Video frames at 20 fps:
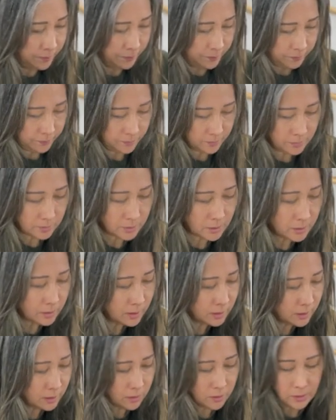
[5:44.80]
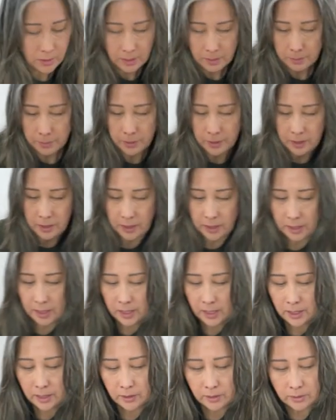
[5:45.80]
I'm gonna go ahead and put it in
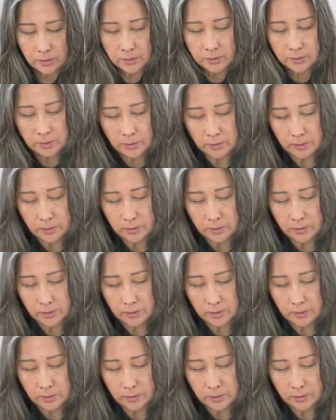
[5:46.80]
here.